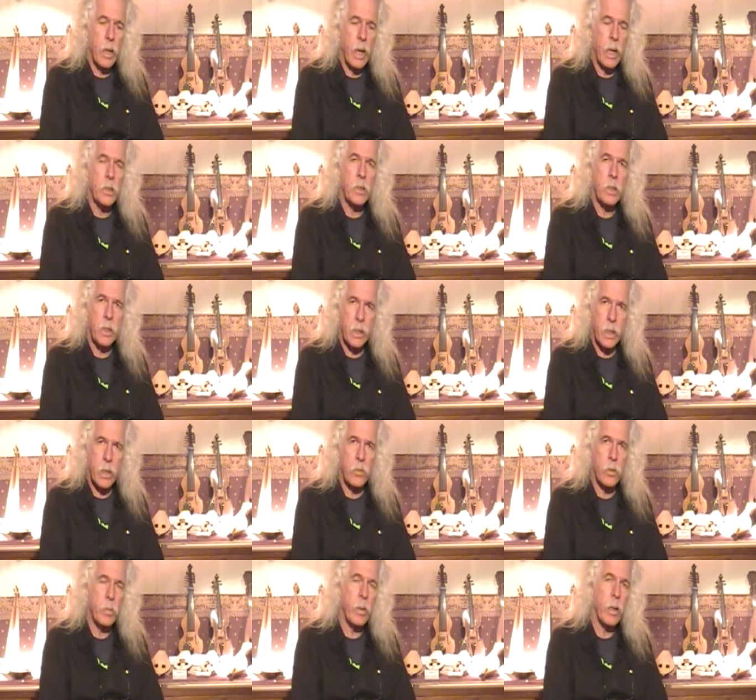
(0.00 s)
actually
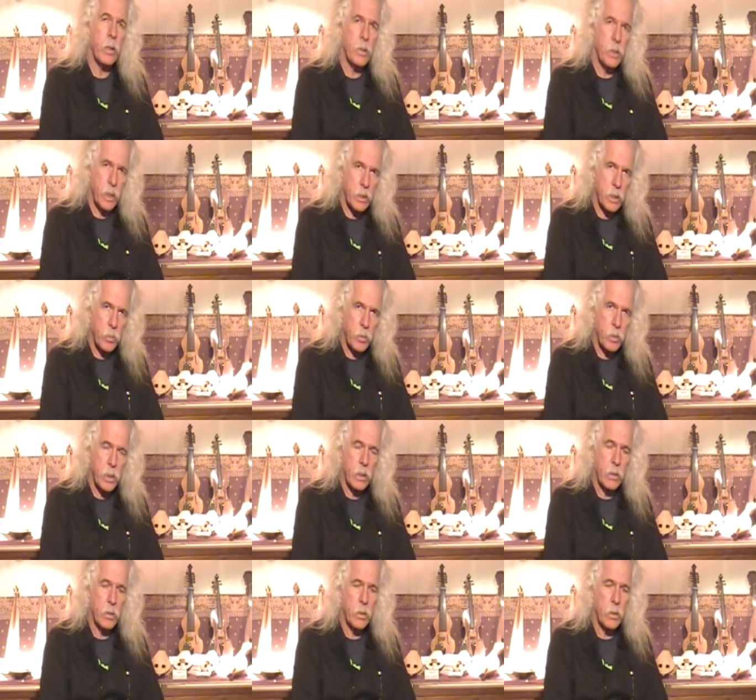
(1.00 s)
cover about
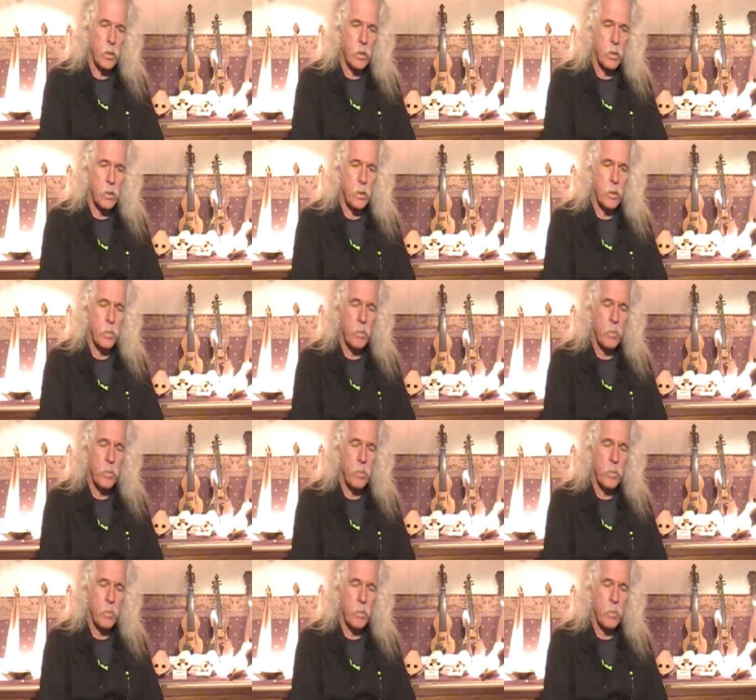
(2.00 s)
60% of the cost.